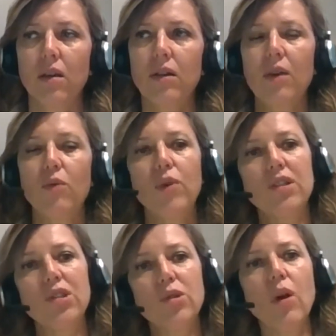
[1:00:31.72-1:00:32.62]
okay,
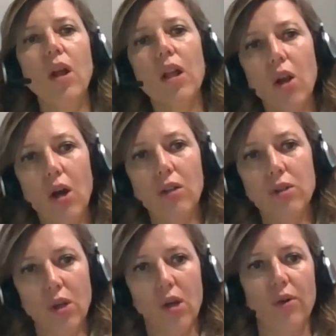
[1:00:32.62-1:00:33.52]
we do a
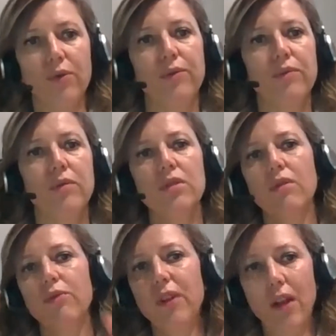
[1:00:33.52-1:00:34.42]
lot of
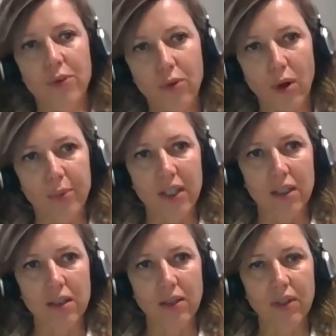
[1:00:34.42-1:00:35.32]
philanthropic
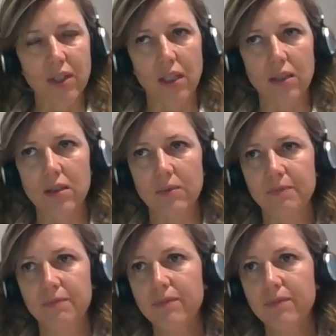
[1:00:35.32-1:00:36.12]
activities,